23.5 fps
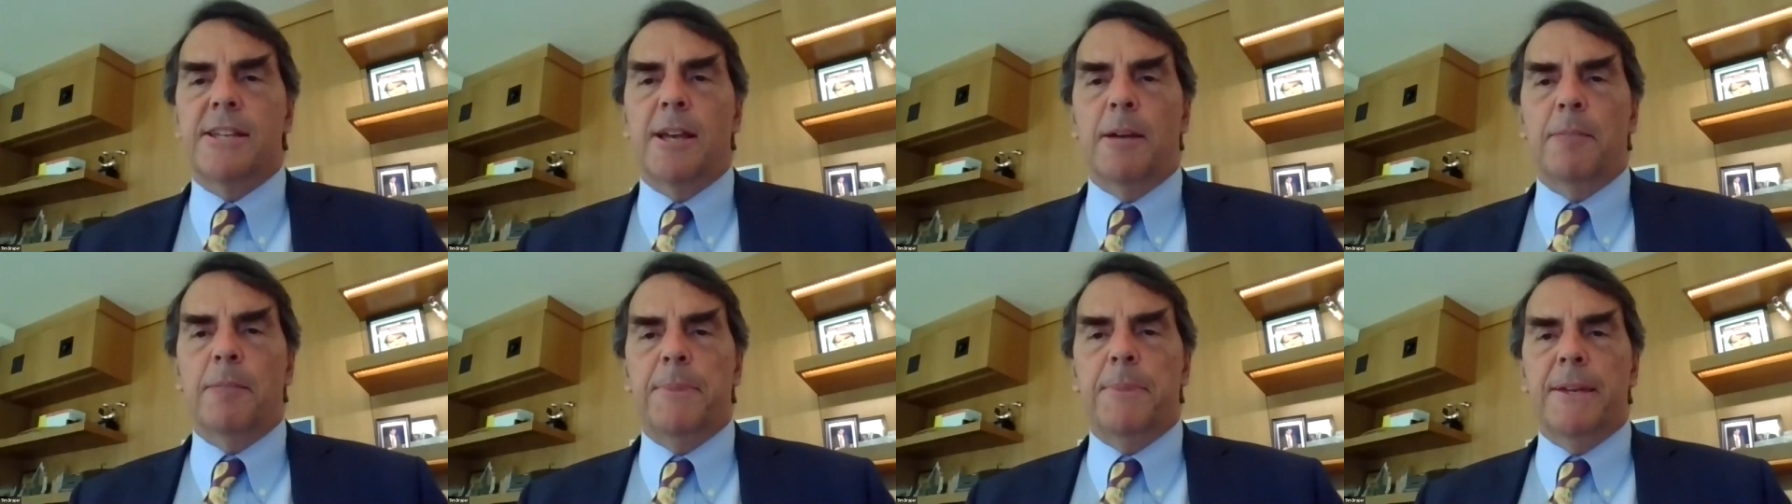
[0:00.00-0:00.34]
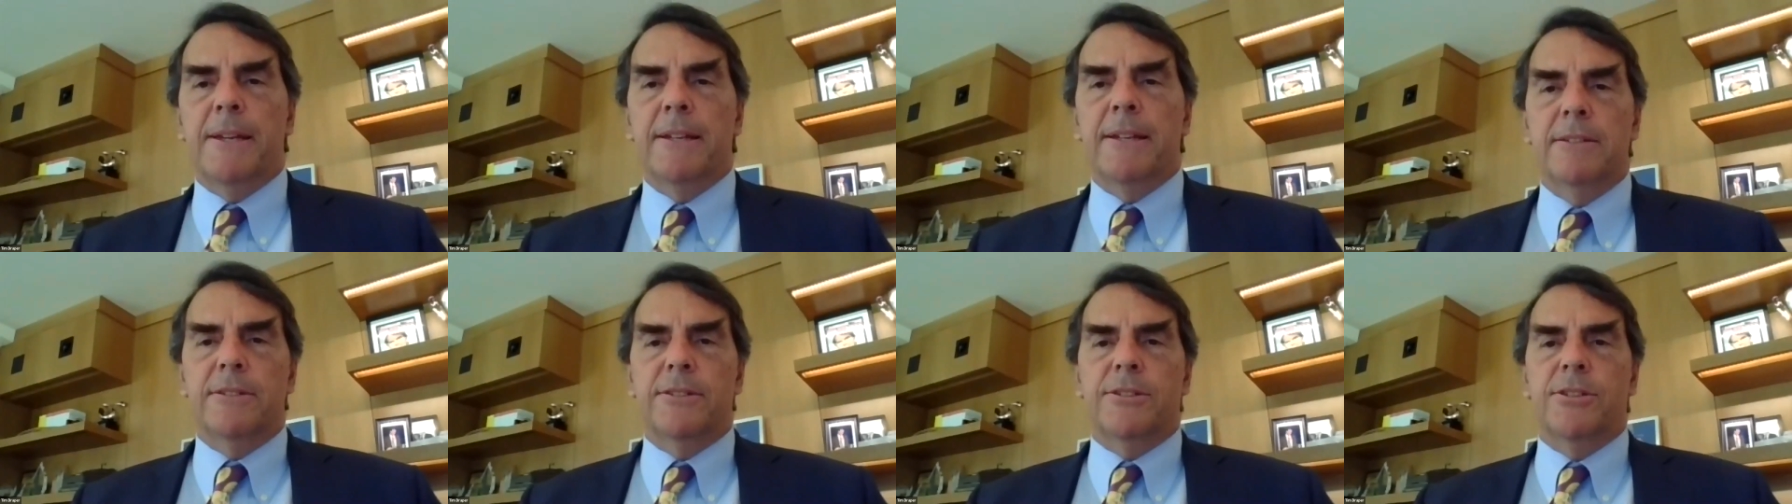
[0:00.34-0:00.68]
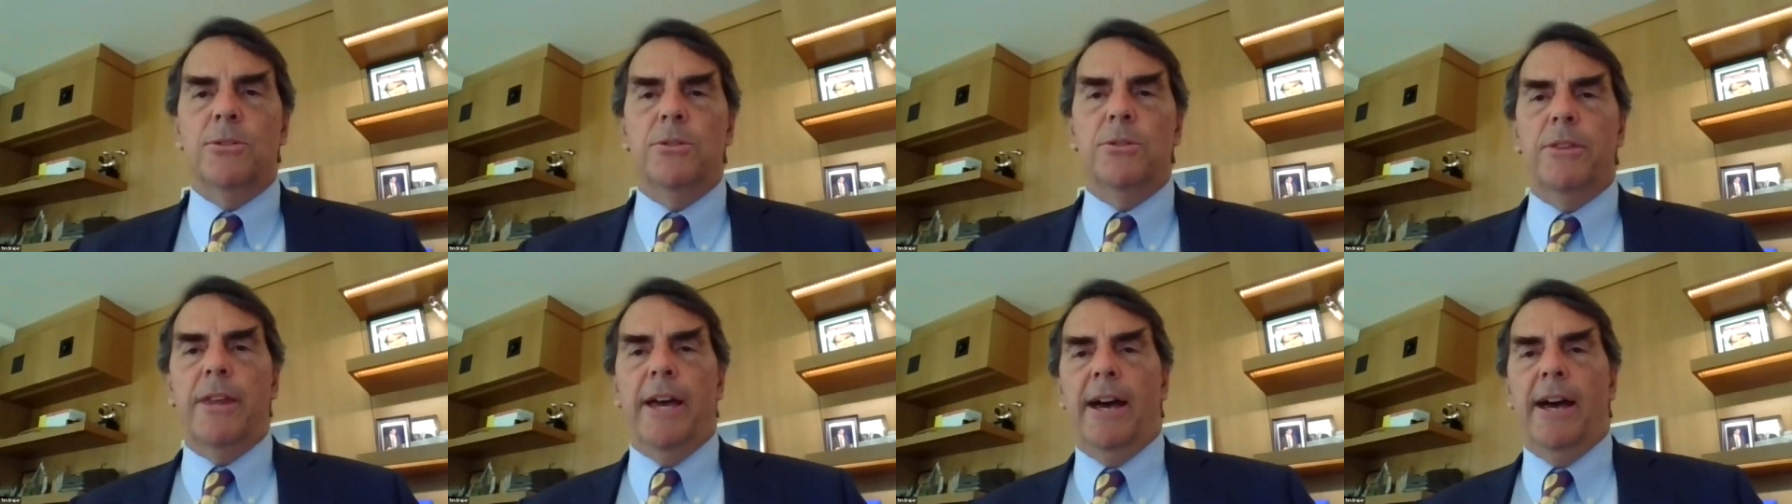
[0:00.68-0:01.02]
something
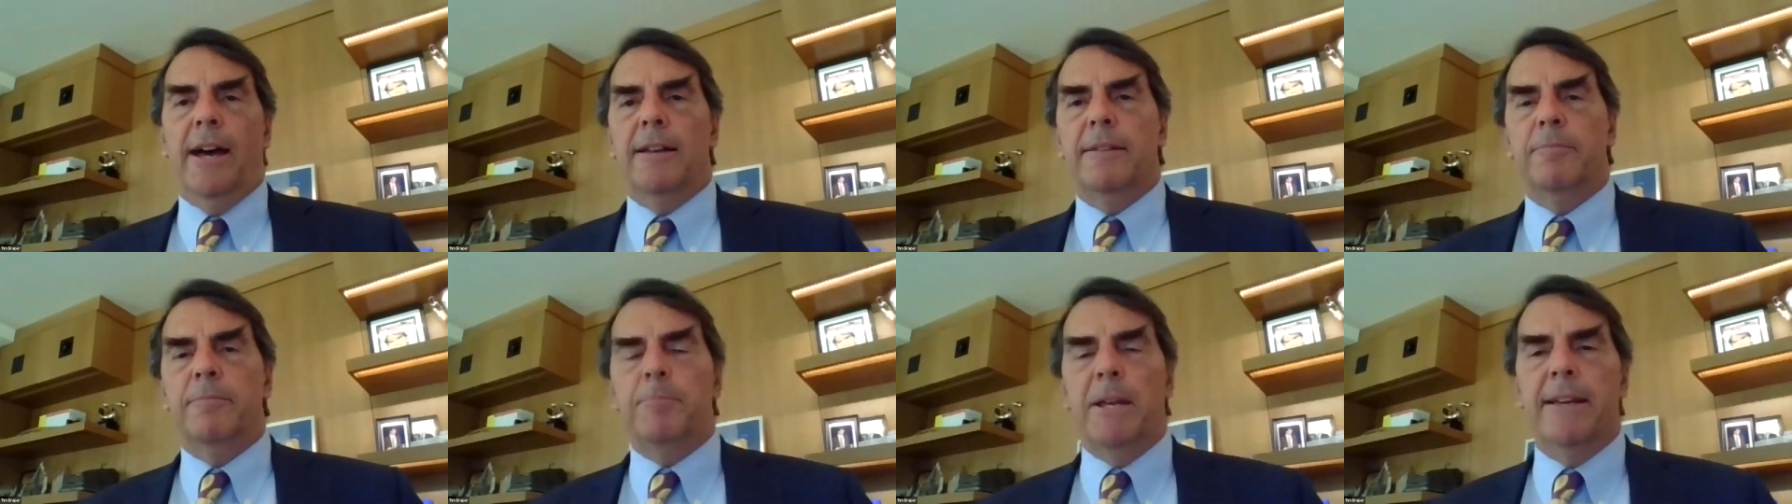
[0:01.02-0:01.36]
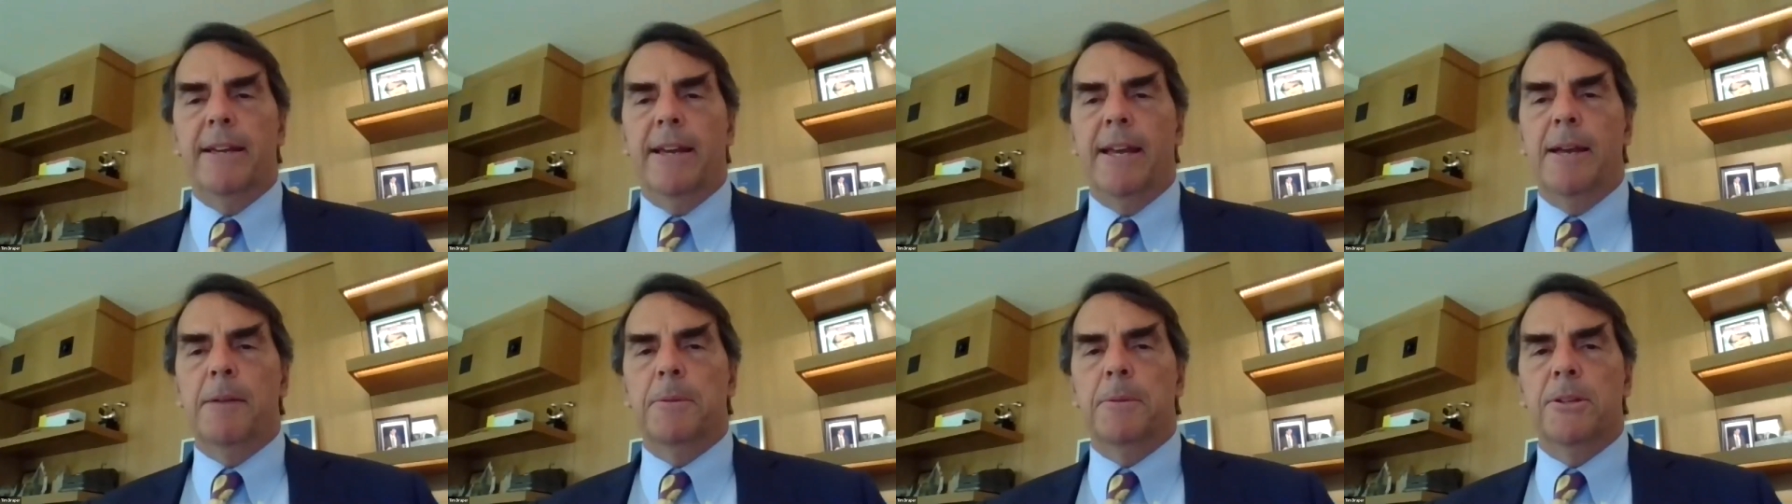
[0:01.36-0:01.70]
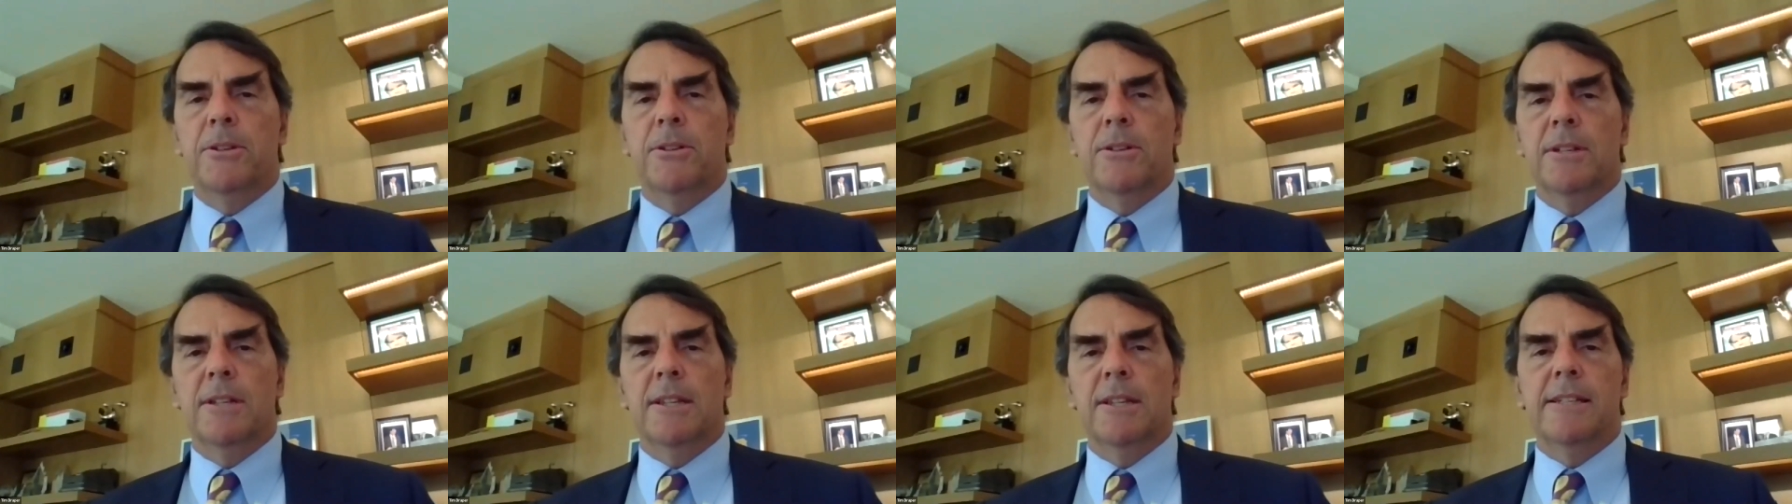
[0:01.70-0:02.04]
to that, being able
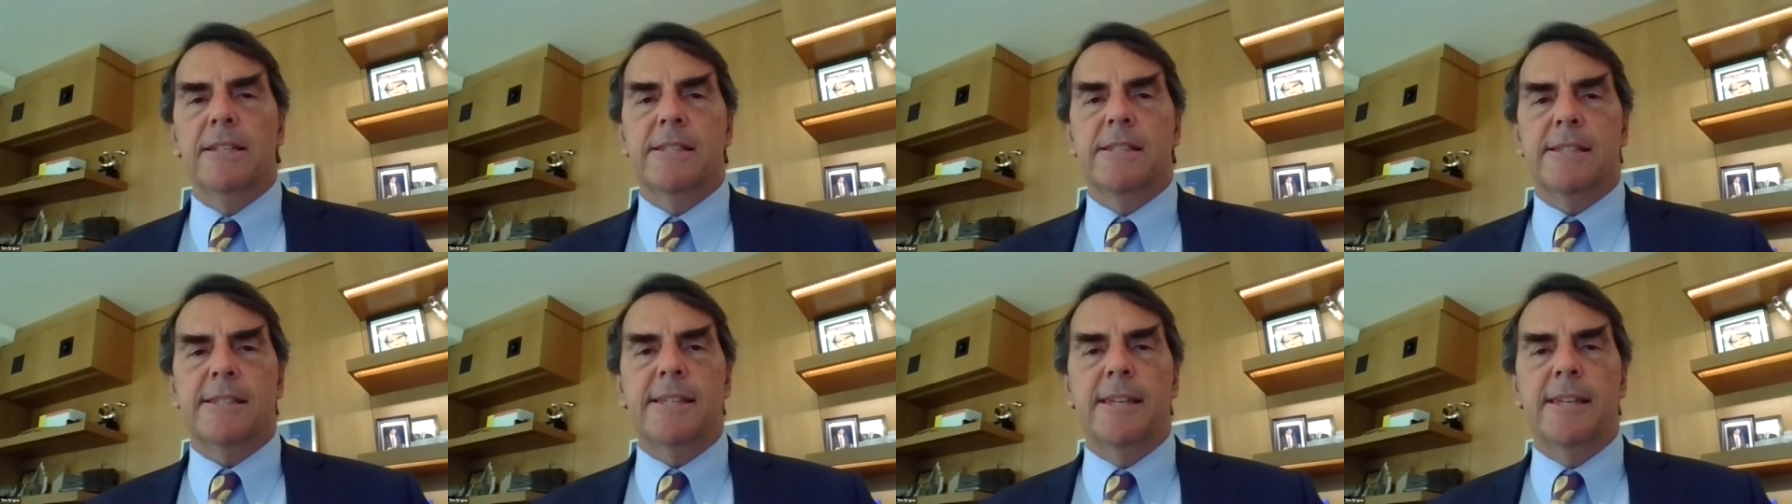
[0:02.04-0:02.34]
to at least